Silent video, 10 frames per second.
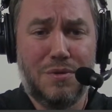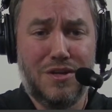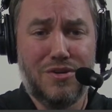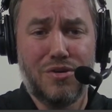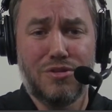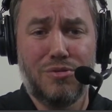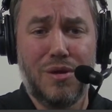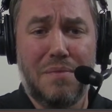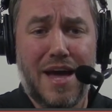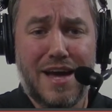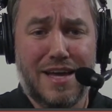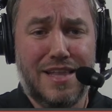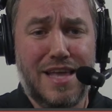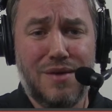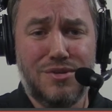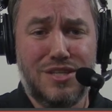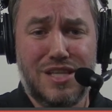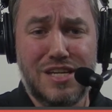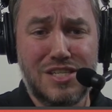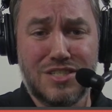But you go 3 back, and
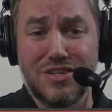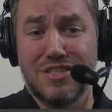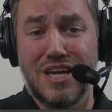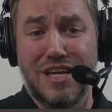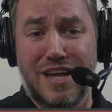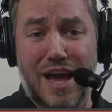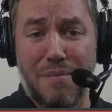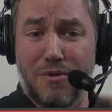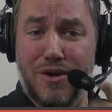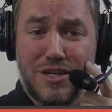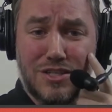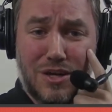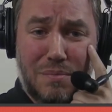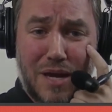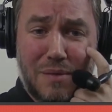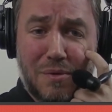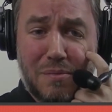that just looks like an aberration on paper.